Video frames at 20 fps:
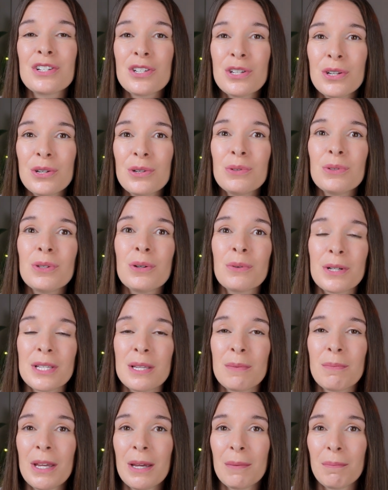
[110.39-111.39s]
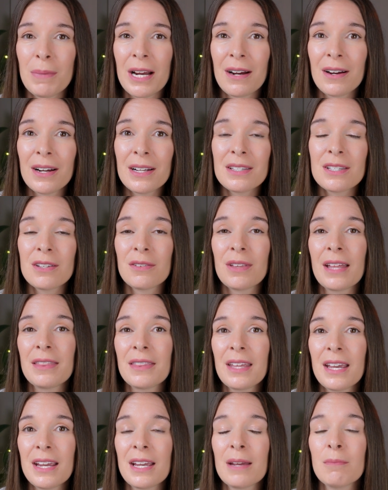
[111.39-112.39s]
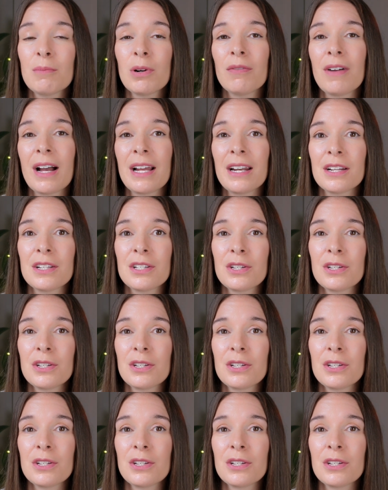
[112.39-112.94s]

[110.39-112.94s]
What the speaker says: to the recipient parents so that they can provide it